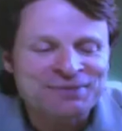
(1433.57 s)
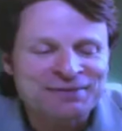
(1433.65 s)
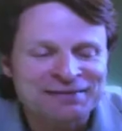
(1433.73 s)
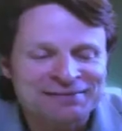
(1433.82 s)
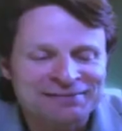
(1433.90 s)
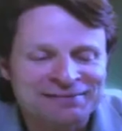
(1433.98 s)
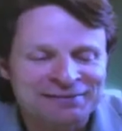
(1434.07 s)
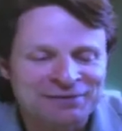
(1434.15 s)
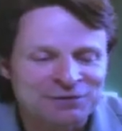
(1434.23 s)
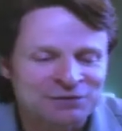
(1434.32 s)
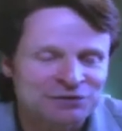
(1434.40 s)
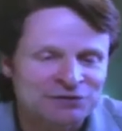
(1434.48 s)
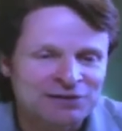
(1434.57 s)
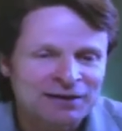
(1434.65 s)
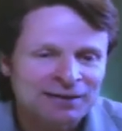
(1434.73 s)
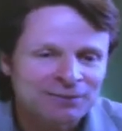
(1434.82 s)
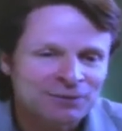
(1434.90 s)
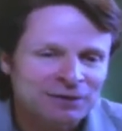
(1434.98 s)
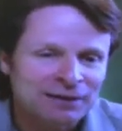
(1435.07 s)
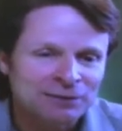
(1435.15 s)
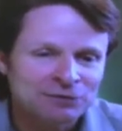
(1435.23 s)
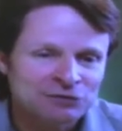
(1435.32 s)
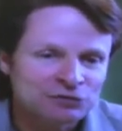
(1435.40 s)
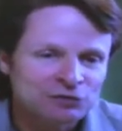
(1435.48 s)
That uh, there was a time when I
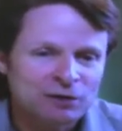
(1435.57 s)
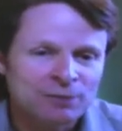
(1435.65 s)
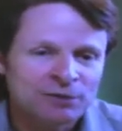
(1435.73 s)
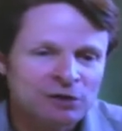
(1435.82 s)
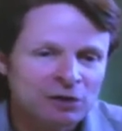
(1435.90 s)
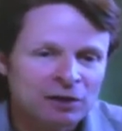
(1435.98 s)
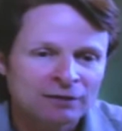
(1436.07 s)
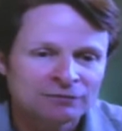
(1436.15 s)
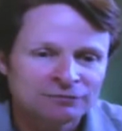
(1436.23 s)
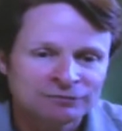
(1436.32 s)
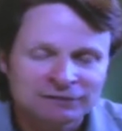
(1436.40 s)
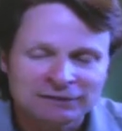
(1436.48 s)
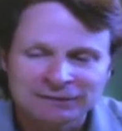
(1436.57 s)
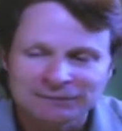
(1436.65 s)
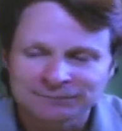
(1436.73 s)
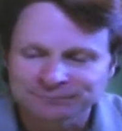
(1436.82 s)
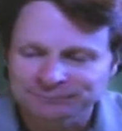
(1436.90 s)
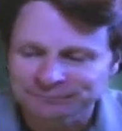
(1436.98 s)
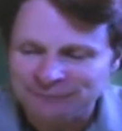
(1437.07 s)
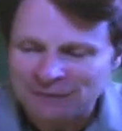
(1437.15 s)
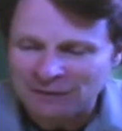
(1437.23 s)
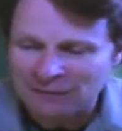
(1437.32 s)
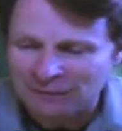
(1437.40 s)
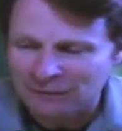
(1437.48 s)
was scrubbing off, um,
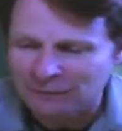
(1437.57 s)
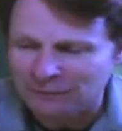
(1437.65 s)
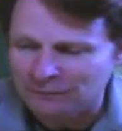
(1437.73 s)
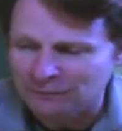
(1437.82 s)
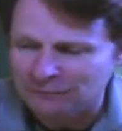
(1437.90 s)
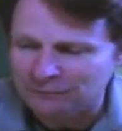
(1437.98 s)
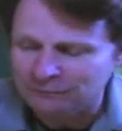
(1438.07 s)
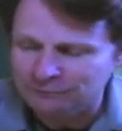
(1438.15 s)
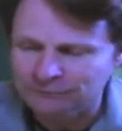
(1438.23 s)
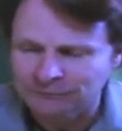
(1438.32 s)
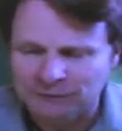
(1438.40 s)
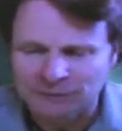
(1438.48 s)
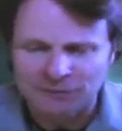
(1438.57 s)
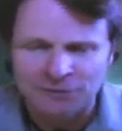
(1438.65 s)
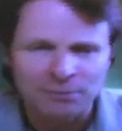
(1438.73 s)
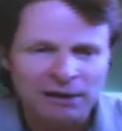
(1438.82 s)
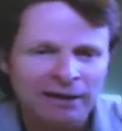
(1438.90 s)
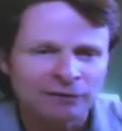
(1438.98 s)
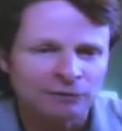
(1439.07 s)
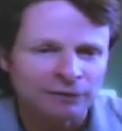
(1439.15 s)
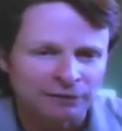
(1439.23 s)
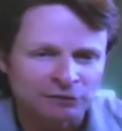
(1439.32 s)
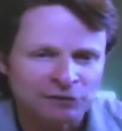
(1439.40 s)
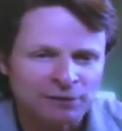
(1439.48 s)
oh, you know, the battery.
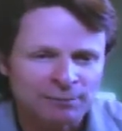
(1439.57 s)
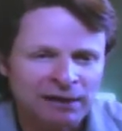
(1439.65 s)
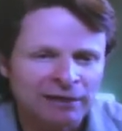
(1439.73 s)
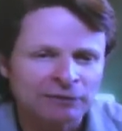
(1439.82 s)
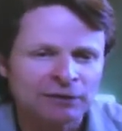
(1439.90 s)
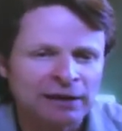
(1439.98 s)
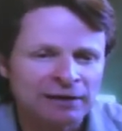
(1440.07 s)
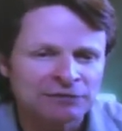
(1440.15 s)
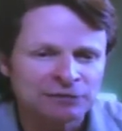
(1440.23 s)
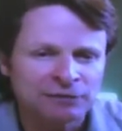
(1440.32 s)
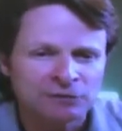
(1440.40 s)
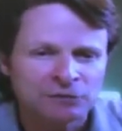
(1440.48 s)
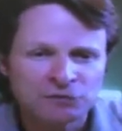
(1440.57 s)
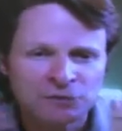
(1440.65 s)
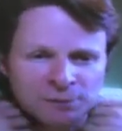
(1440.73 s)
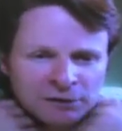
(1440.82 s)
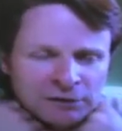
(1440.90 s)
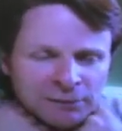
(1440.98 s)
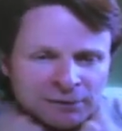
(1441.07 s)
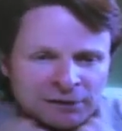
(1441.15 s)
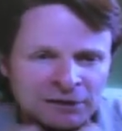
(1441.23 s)
There's like battery acid they used to build up on